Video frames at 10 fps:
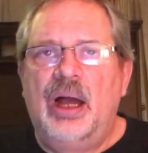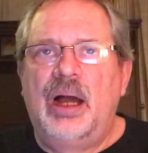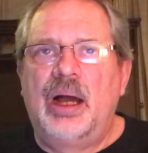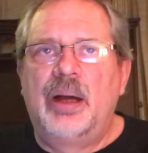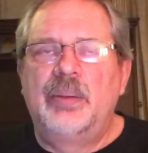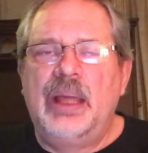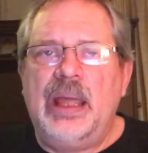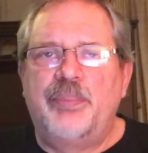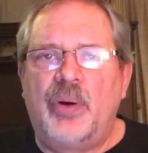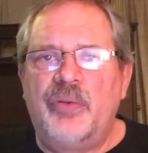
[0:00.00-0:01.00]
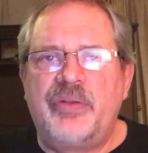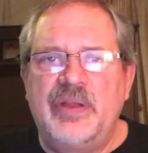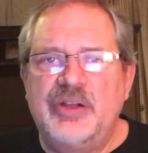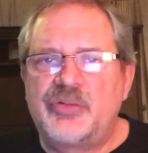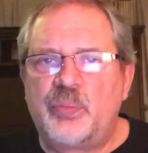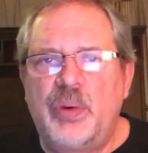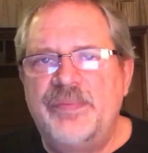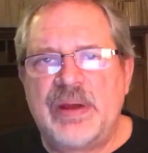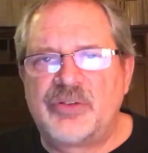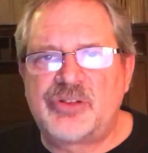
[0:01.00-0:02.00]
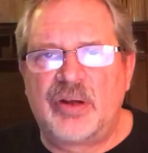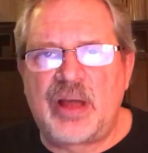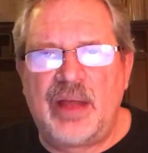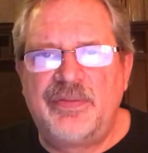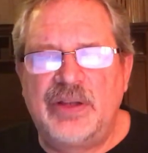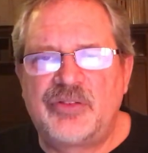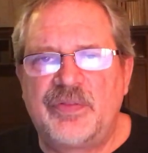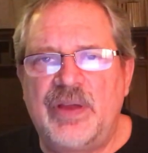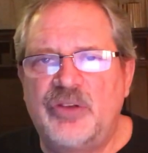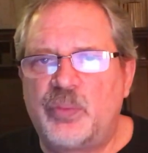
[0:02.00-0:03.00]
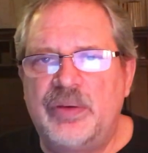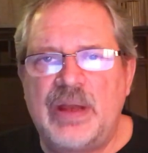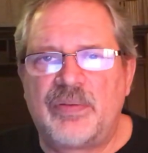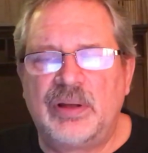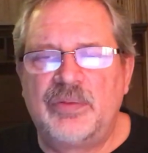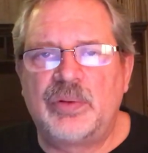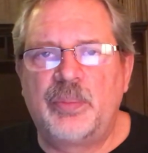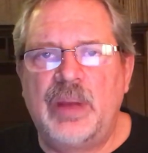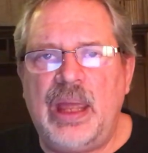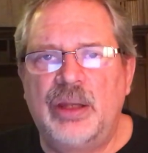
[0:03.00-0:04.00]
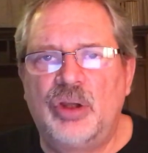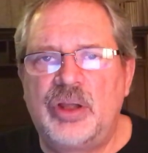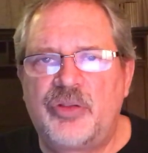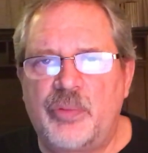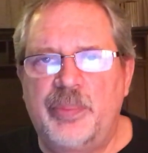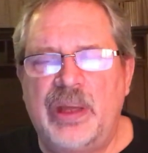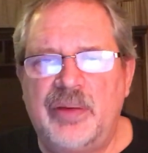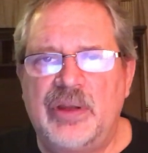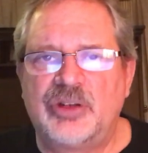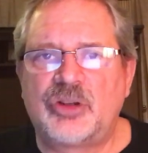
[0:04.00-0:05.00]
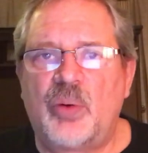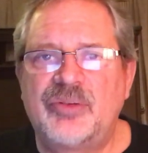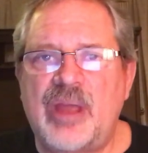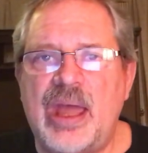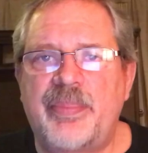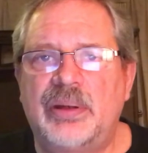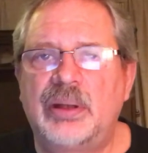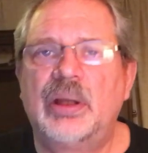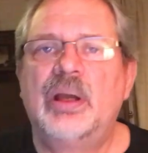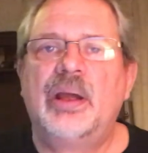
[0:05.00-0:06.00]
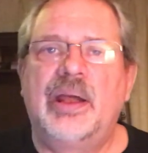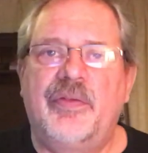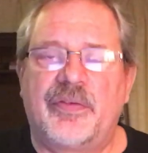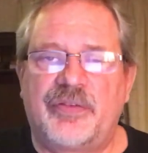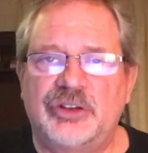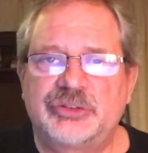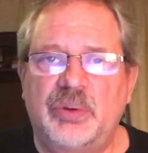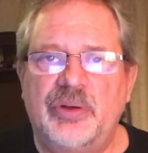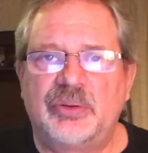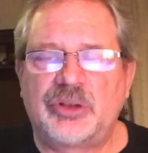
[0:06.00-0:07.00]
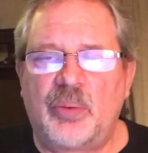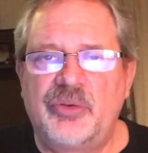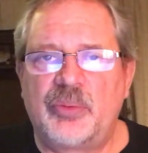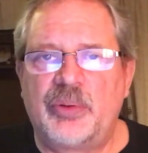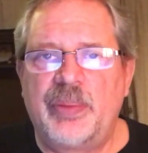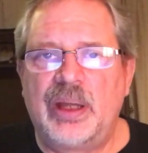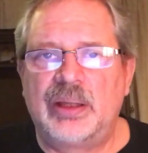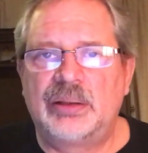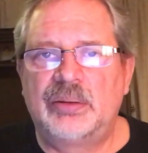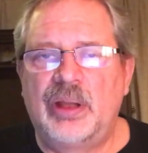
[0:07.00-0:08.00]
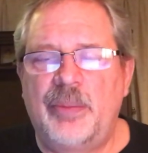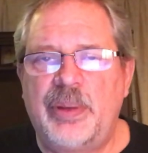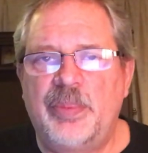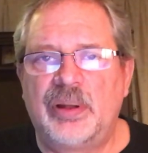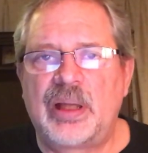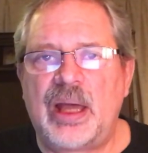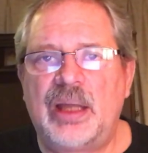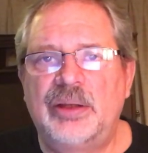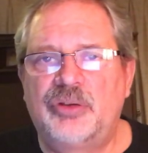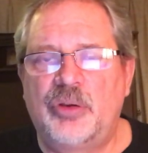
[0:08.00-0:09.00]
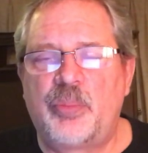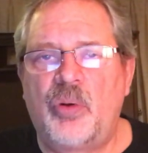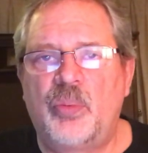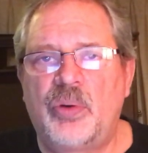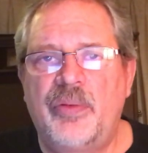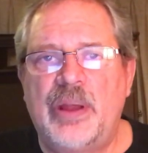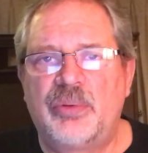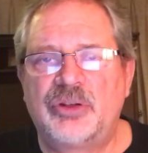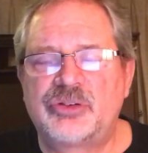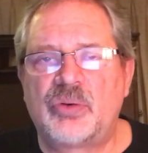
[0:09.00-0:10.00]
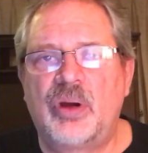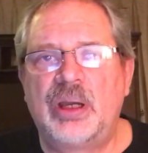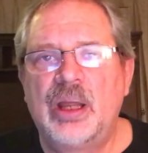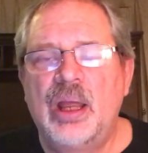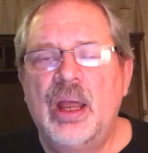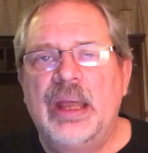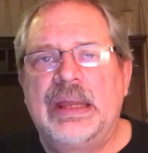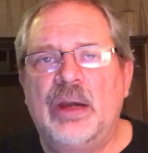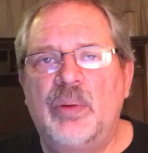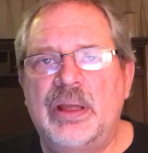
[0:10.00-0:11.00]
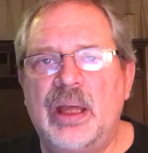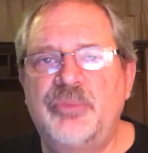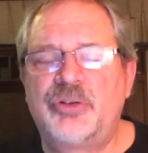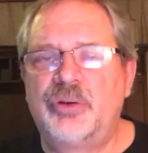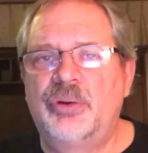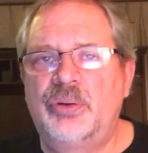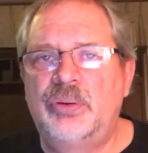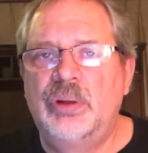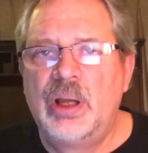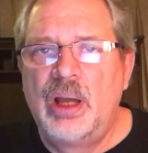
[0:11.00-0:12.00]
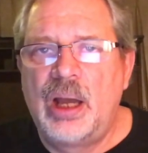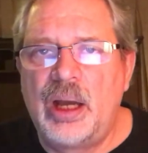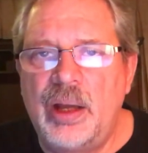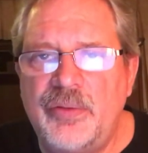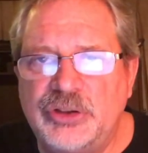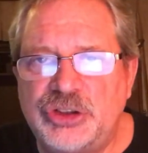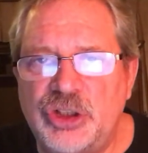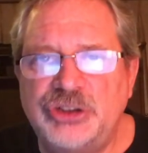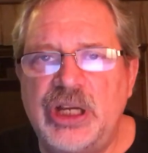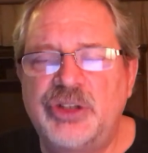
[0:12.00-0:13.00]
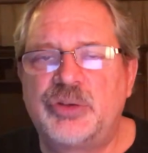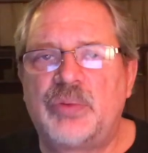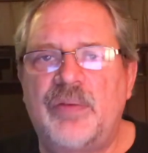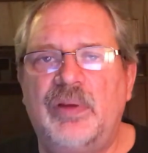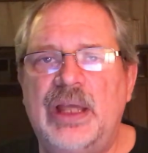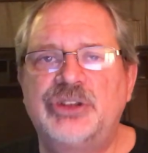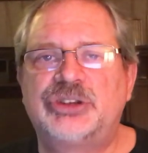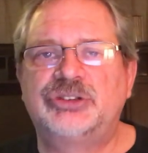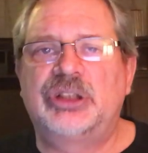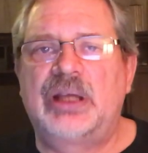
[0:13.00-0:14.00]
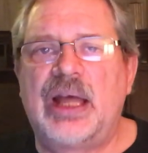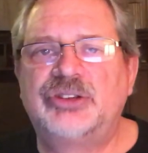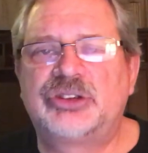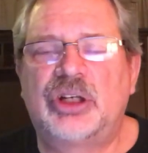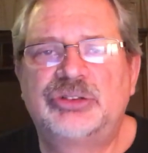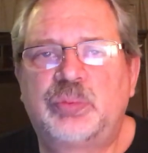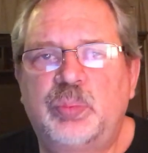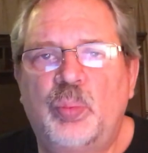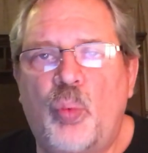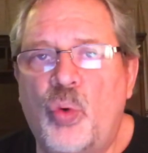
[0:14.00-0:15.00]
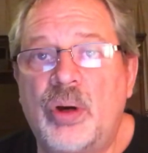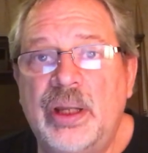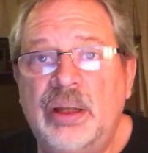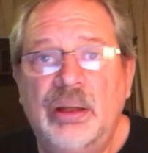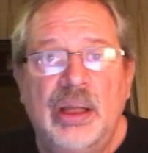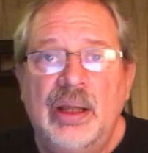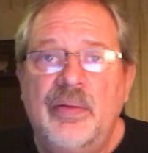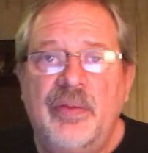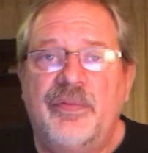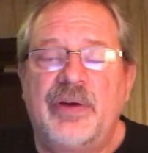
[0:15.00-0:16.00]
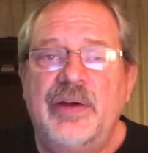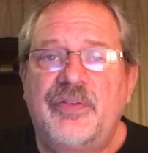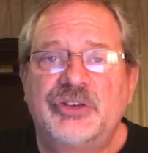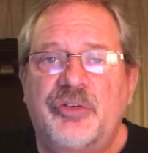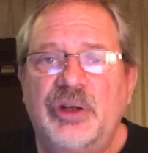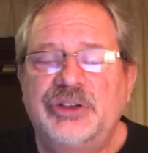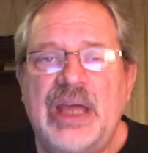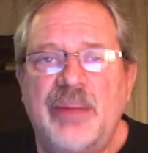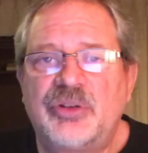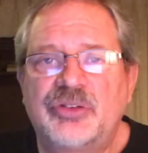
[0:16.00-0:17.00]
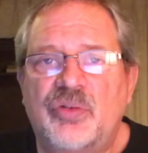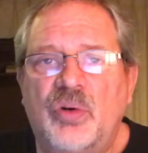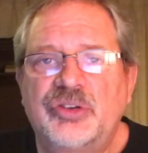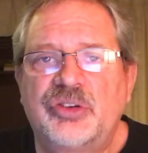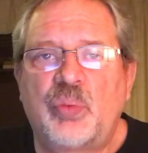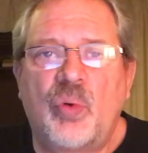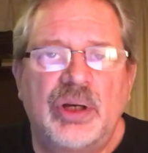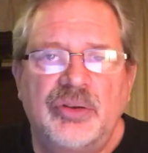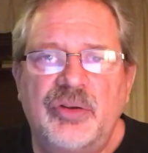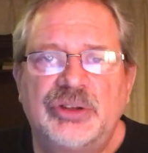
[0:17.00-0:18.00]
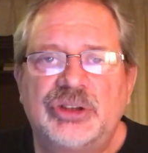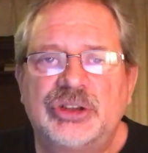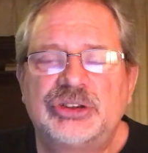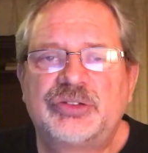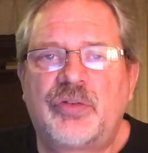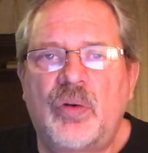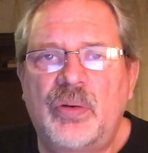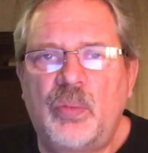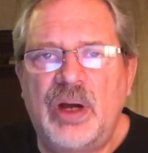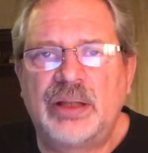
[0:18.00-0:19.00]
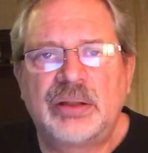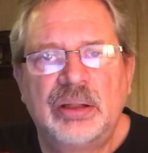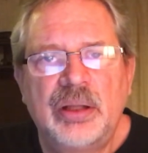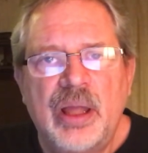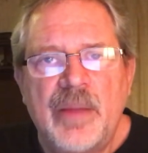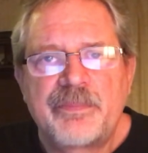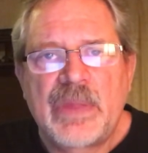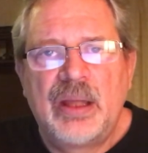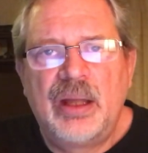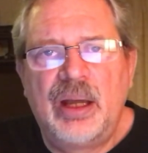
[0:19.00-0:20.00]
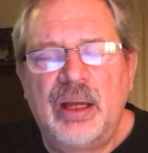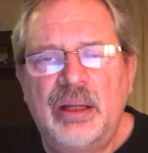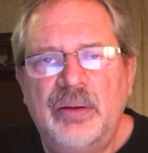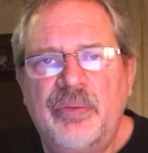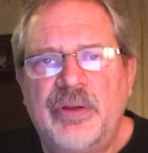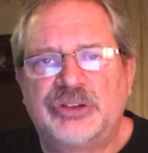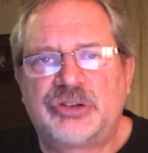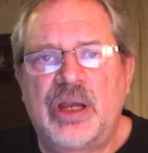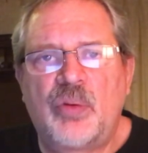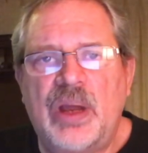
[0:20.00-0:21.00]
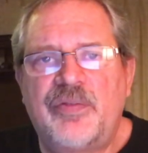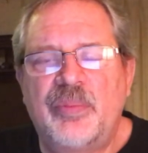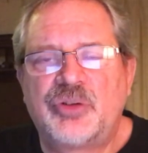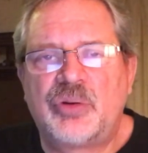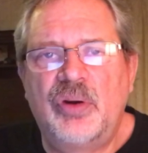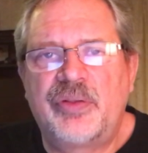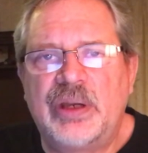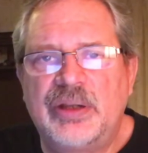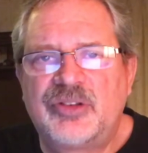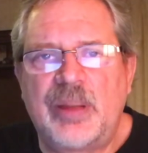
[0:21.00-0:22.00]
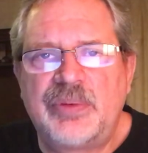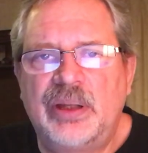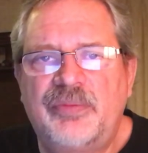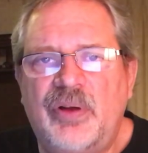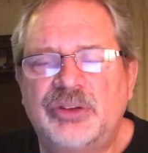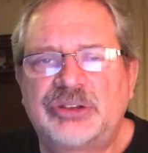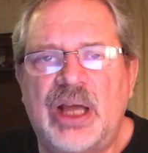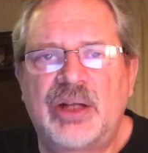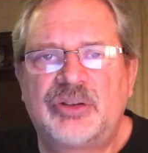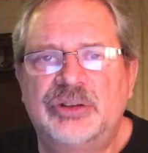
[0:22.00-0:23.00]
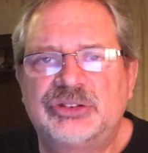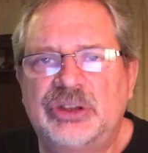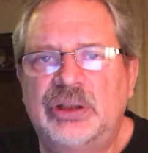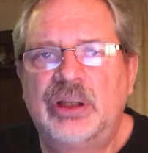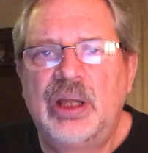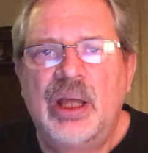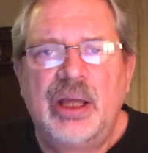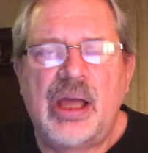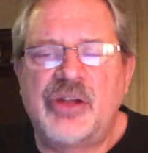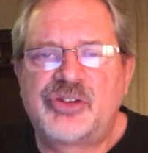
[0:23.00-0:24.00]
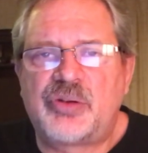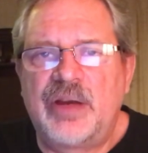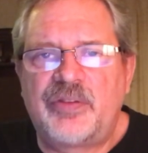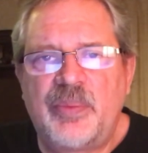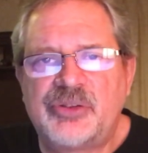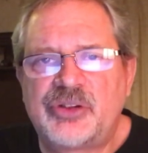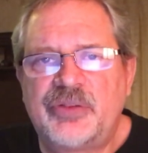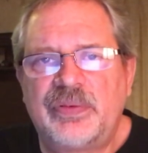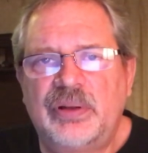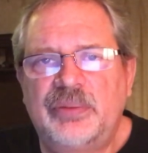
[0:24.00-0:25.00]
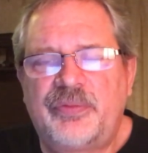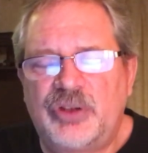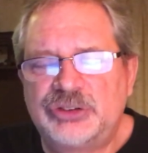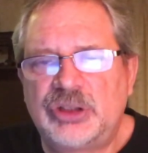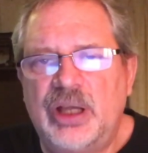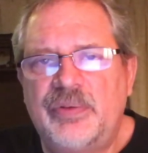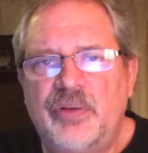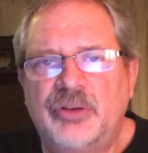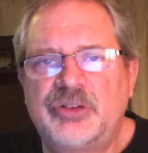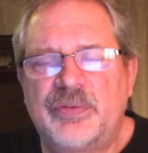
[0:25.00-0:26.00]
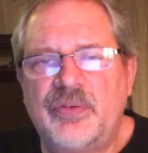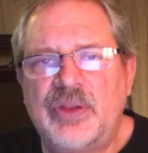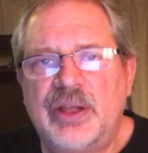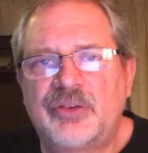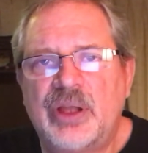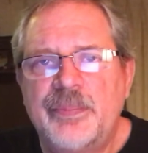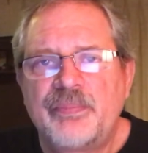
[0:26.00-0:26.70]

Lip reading: And both of these, we never saw God face to face. We've never lived them. And look at the rebellion that has always happened. In the first one, there was always a rebellion, people of God, to the point where they were destroyed. Here we come to the church age in Revelations, and God starts warning. The very first 3 chapters, of course, is warning to the churches for what? They're straying away from the truth and accepting false doctrines and straying from their first love and those different things.